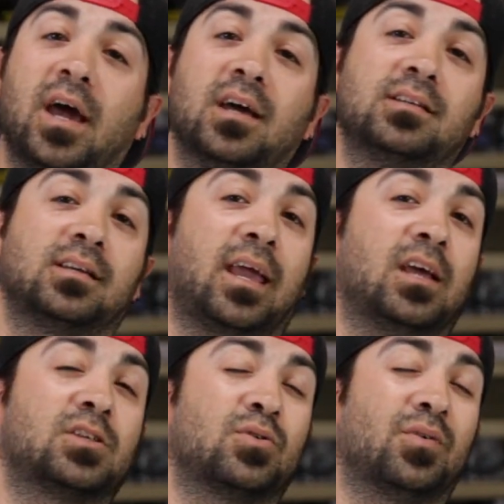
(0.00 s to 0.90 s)
as
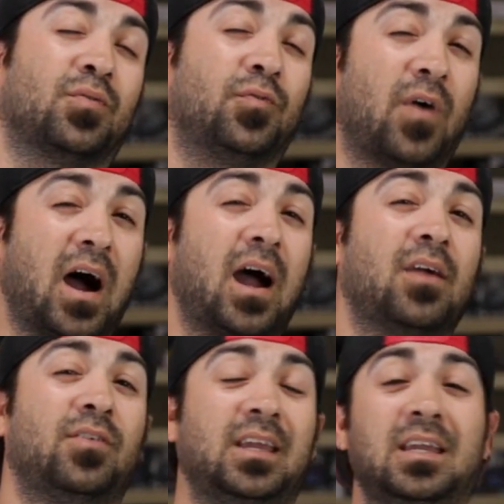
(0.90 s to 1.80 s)
answering
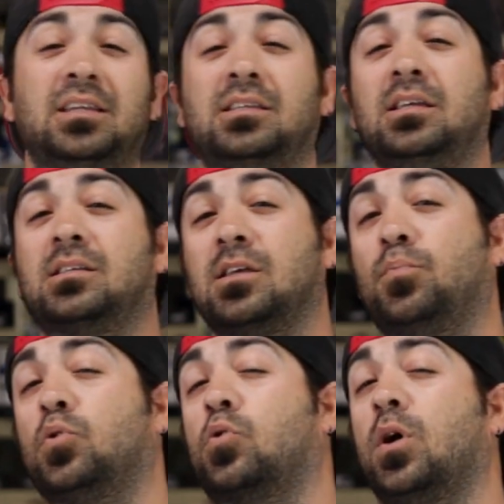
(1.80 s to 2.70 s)
five easy,
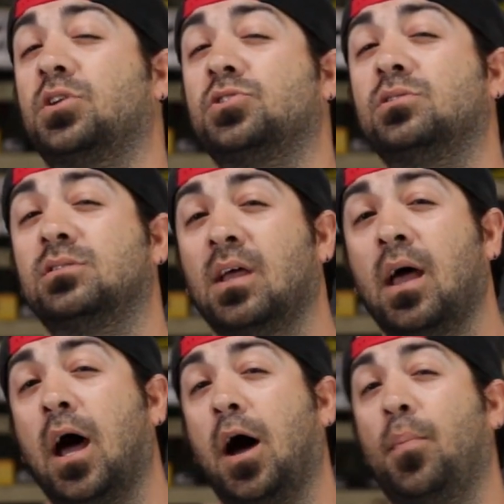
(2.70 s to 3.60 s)
simple questions
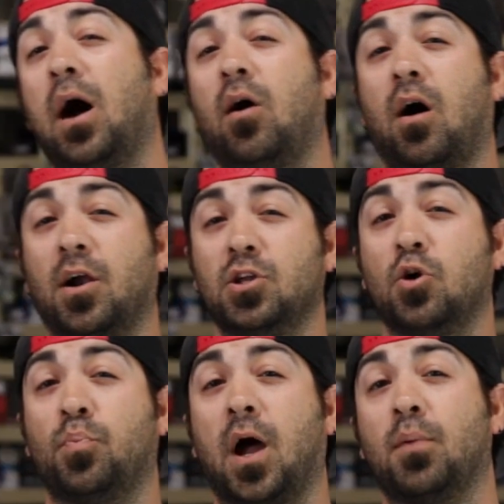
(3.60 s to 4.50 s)
about
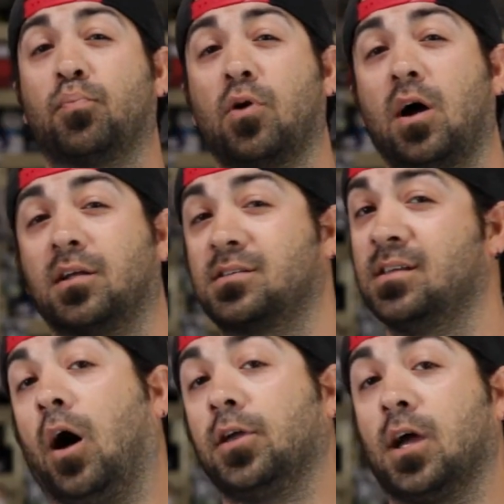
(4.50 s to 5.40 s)
Audiopipe products.
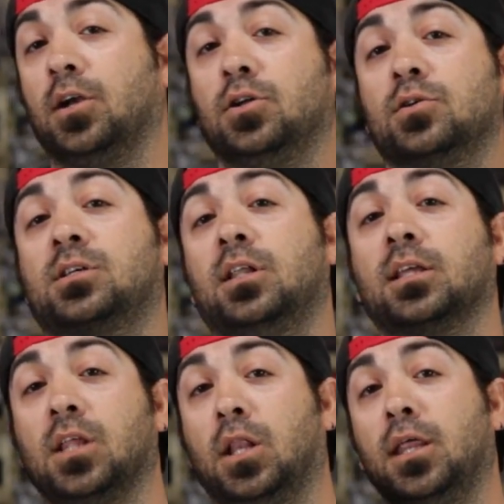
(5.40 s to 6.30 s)
All you gotta do is click
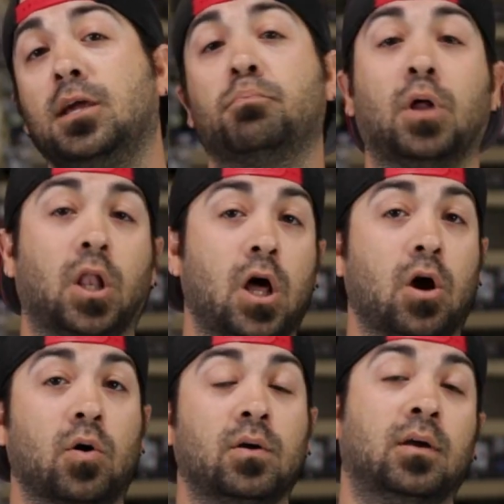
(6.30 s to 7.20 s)
the link
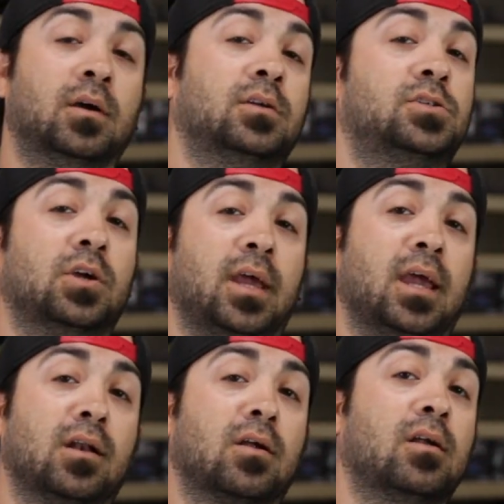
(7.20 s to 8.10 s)
below to
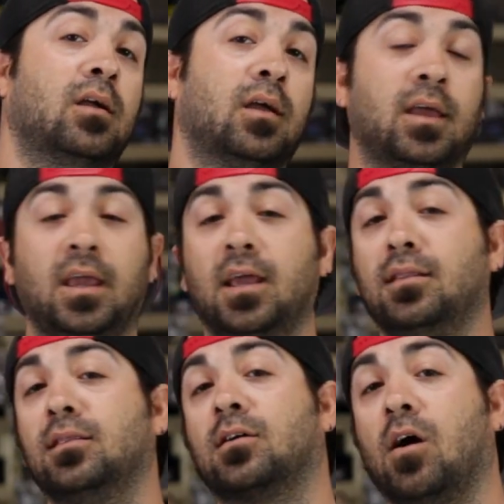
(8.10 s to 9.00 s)
enter
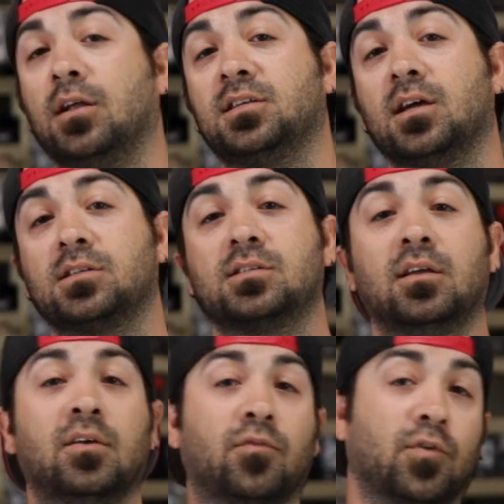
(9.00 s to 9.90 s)
in the contest
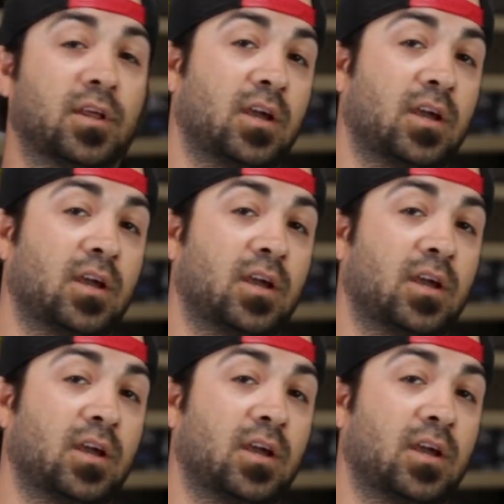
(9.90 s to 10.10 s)
for the